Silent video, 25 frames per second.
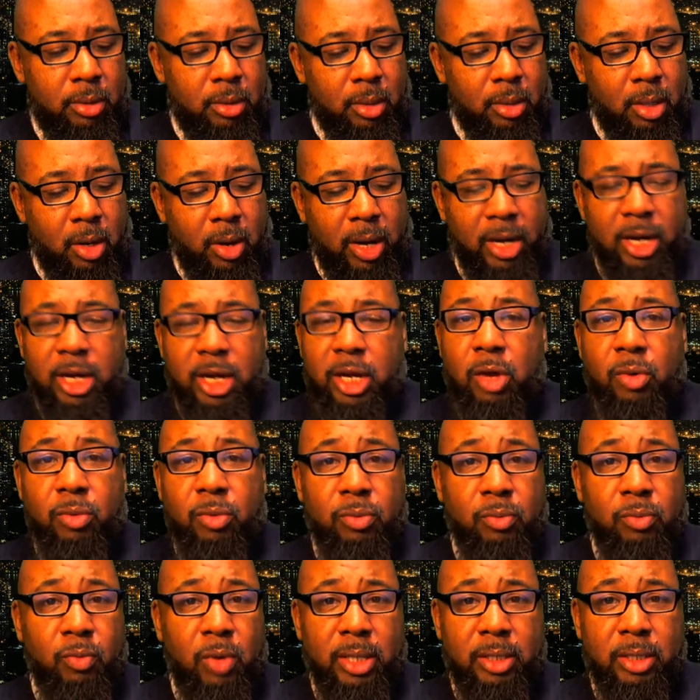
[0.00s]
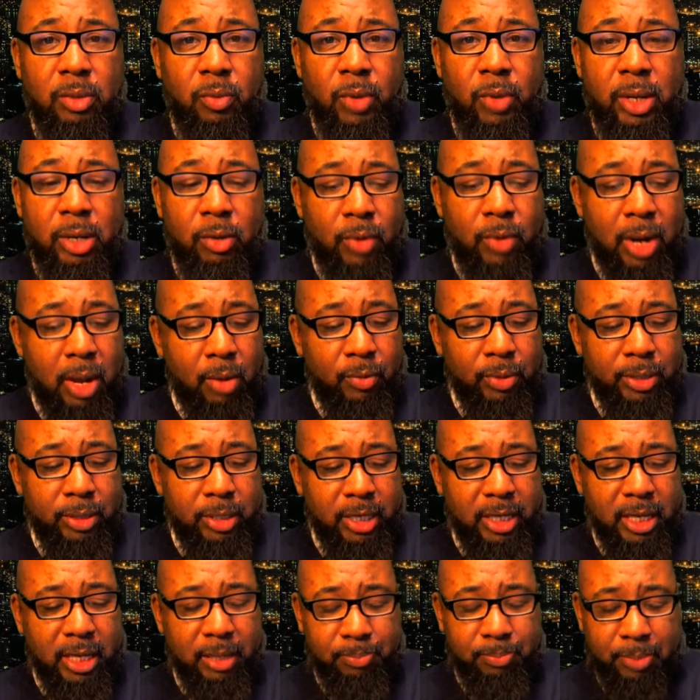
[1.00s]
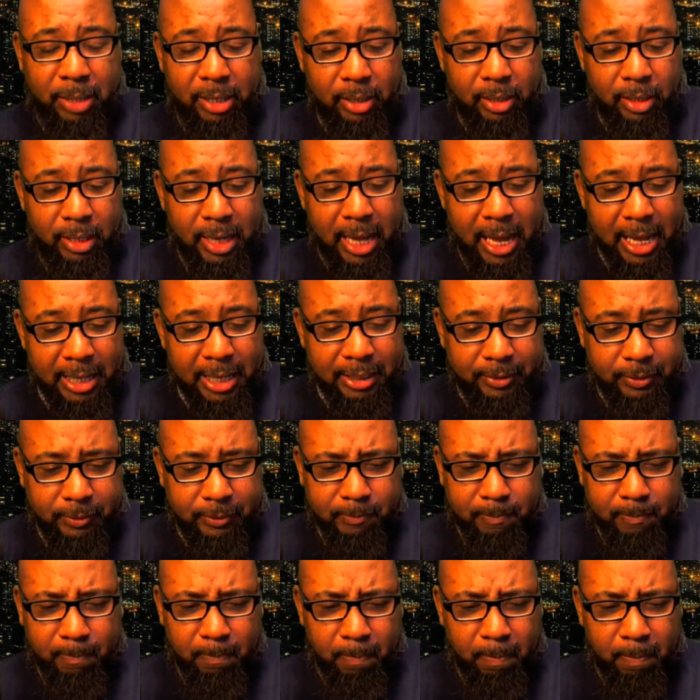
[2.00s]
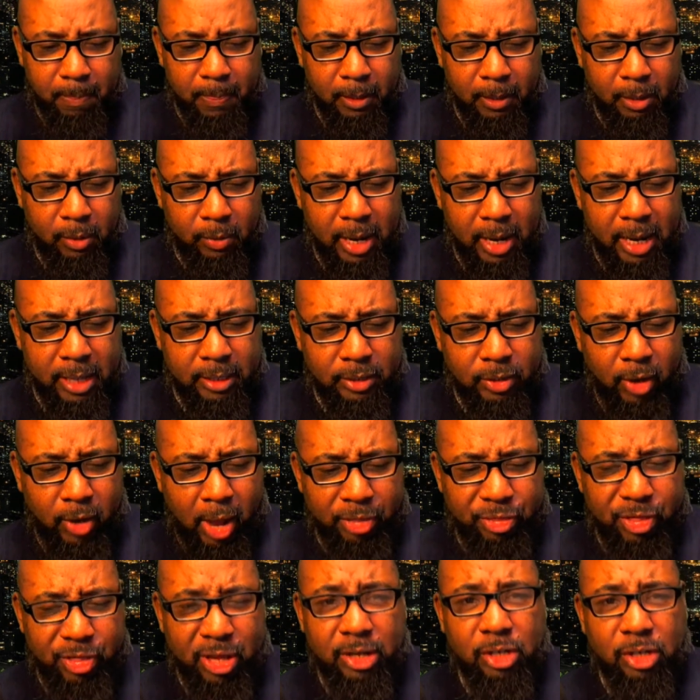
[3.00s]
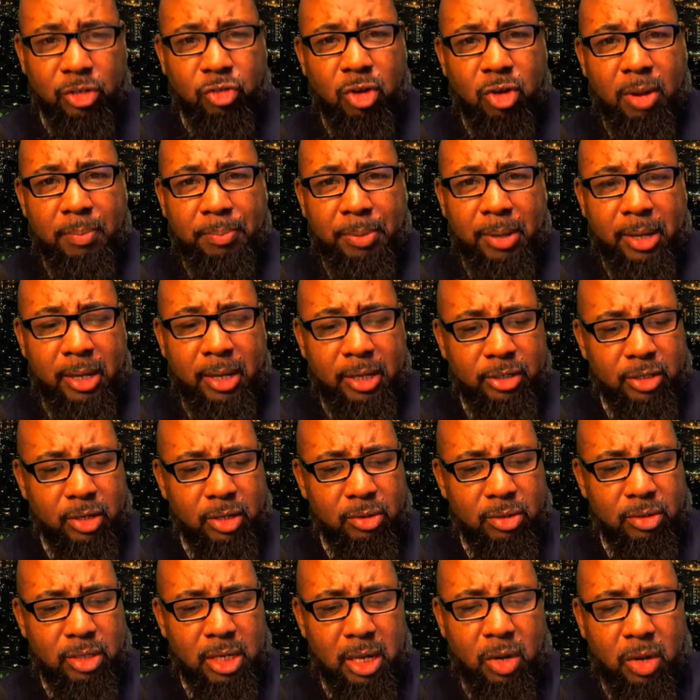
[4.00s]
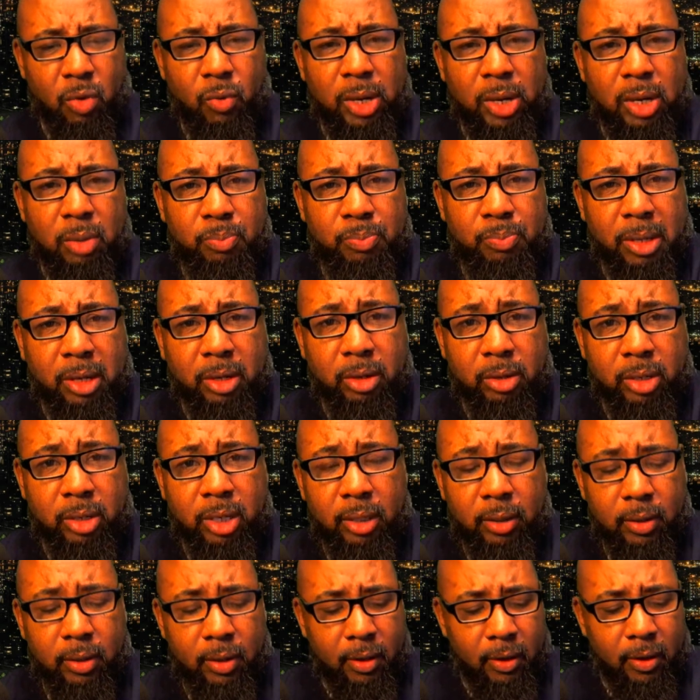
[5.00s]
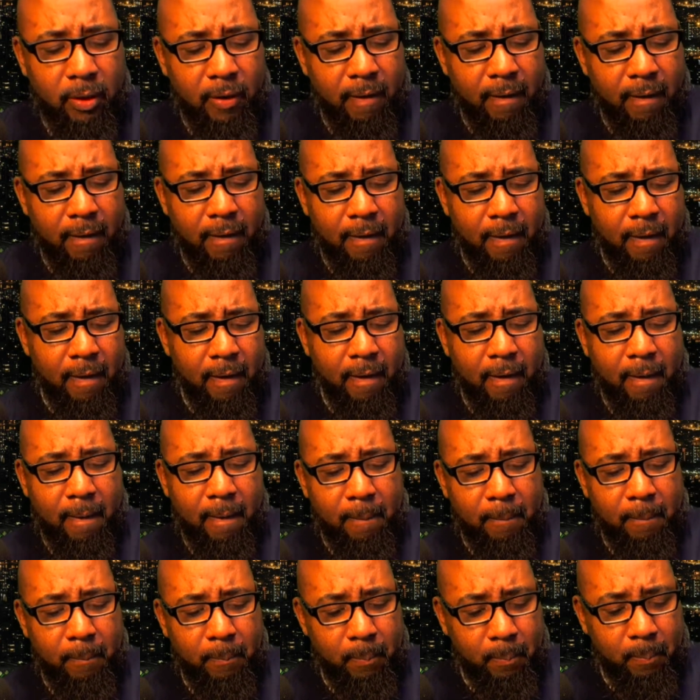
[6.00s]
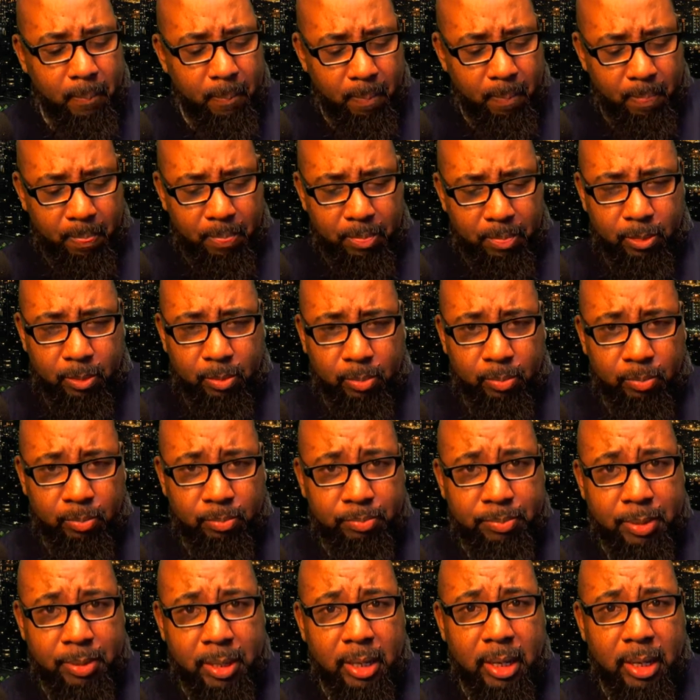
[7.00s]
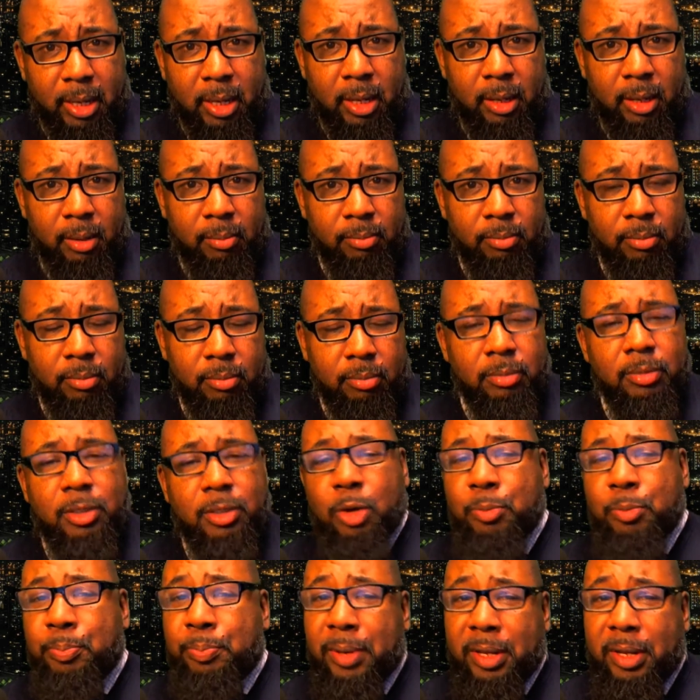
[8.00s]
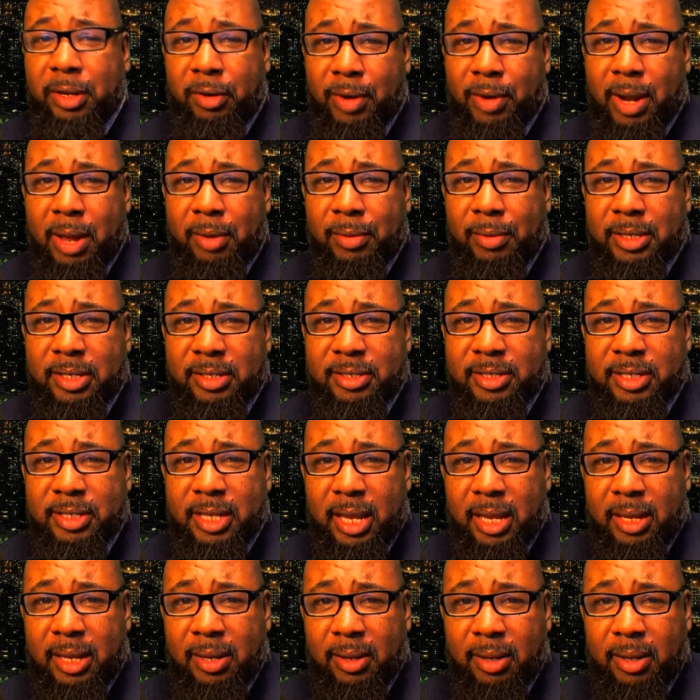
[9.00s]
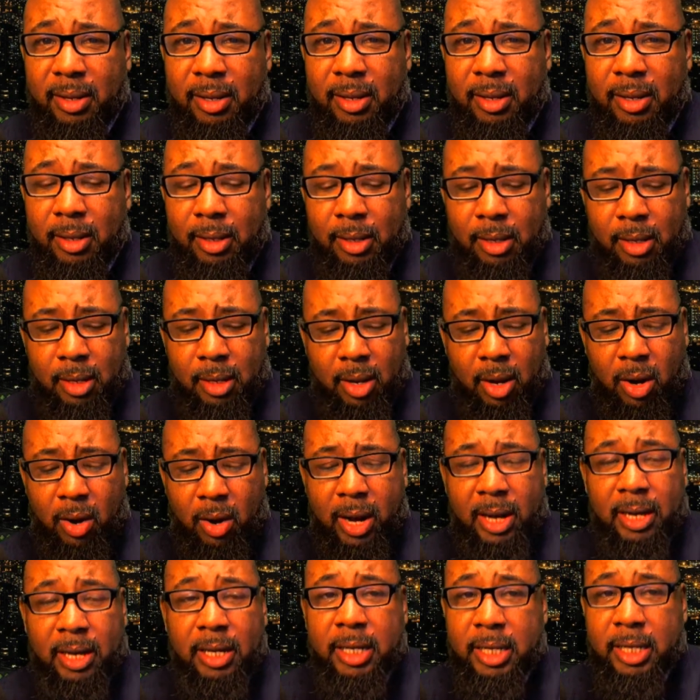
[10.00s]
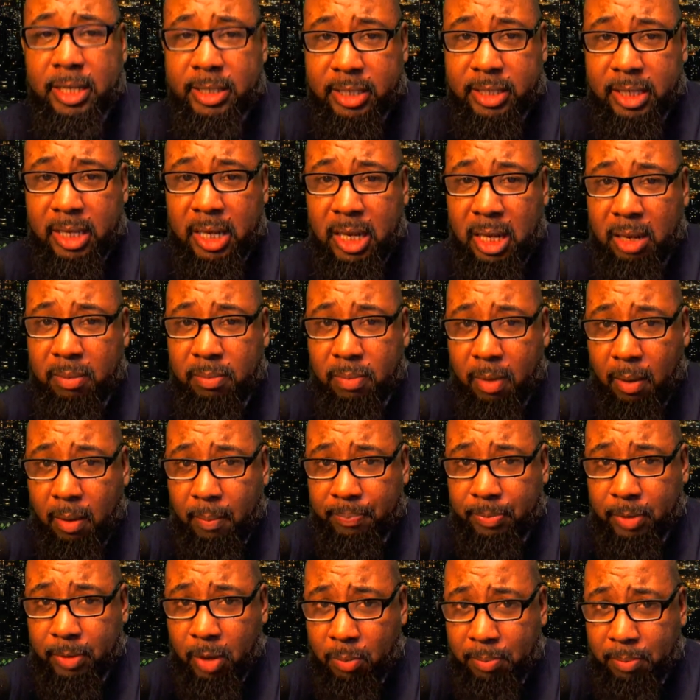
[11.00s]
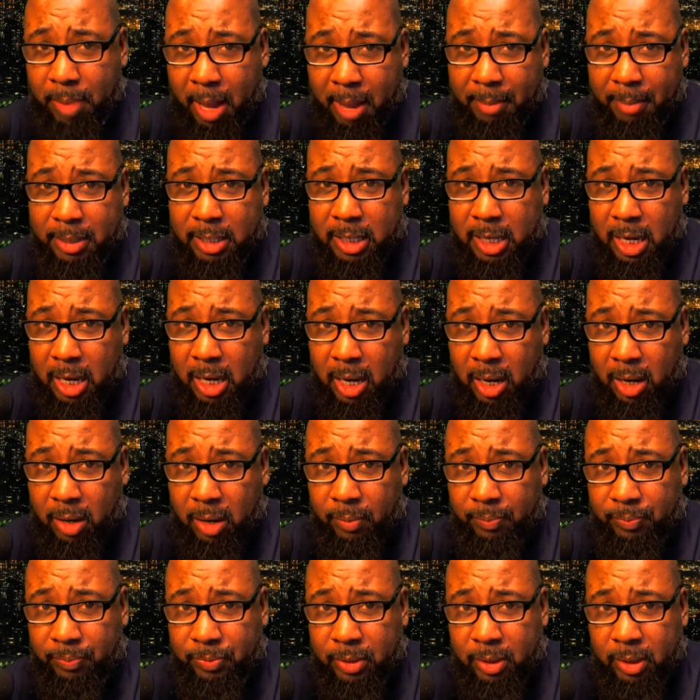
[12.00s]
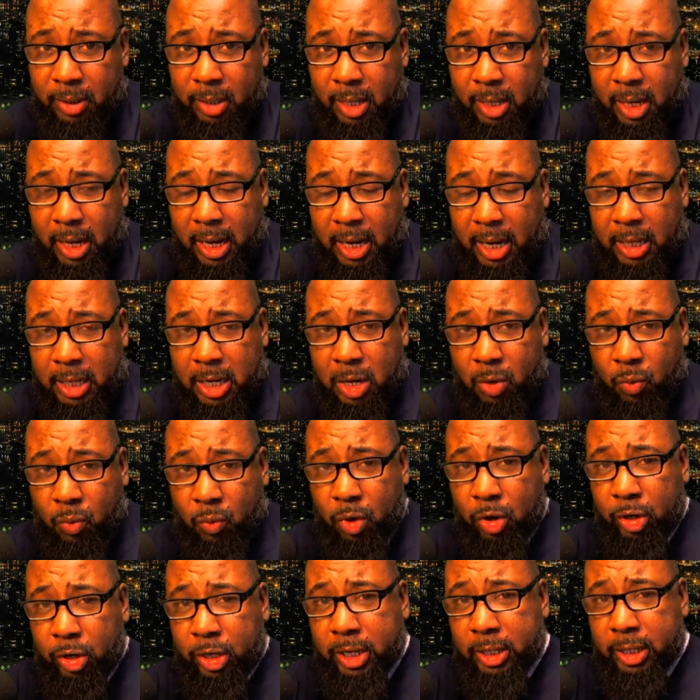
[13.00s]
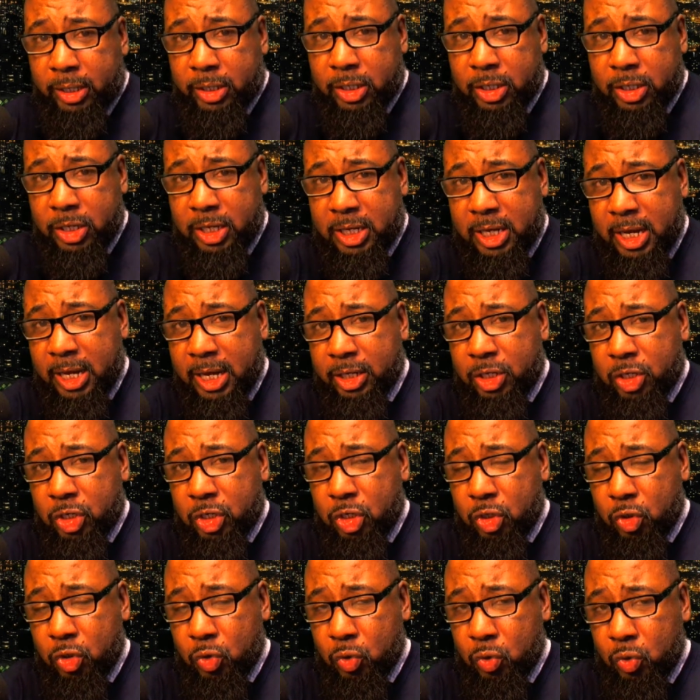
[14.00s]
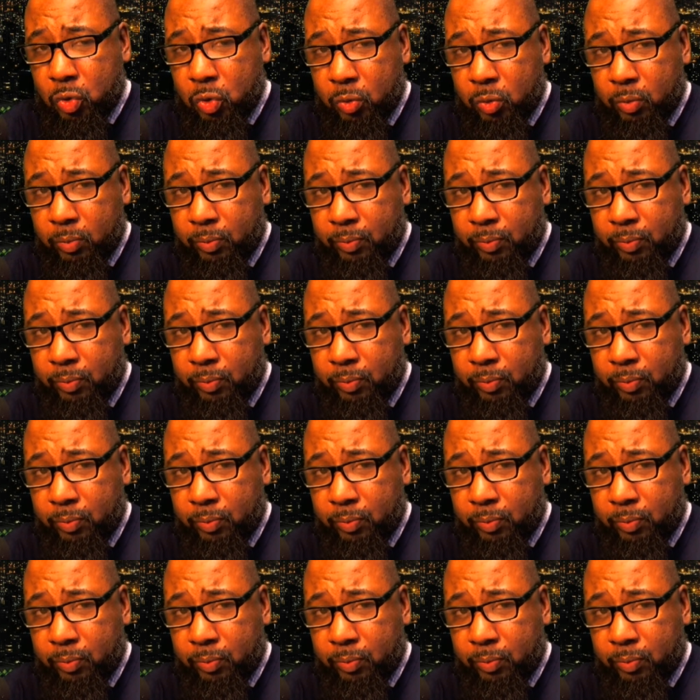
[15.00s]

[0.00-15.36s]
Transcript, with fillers: All right, and don't wait, wait around when you get penalized. All right, so I think the Trump plan is going to take away the penalty. Um, but uh, don't play around with this thing. All right, let's keep Obamacare and then work it to get to